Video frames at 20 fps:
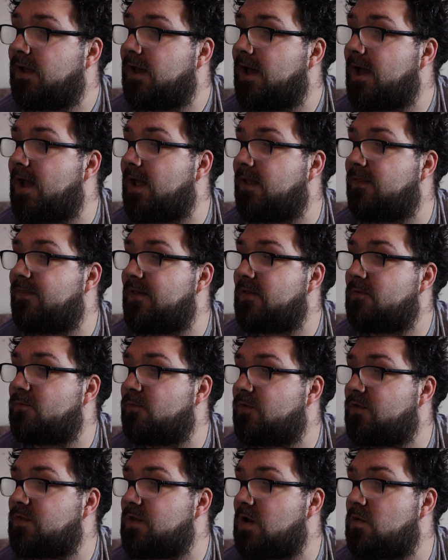and this
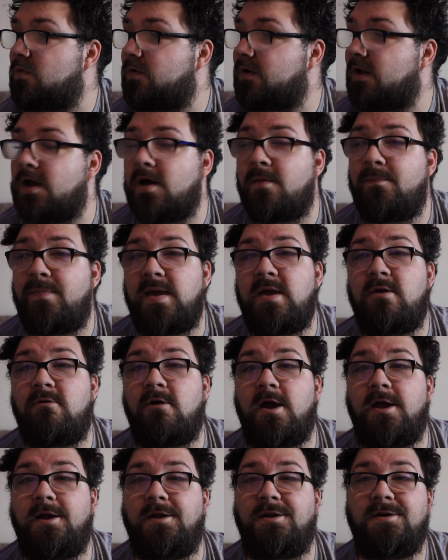was sold at a B
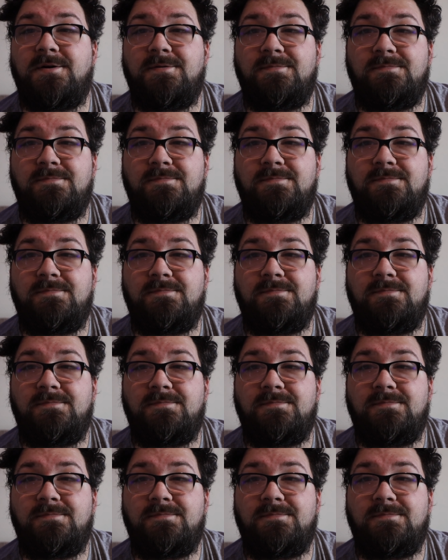grade,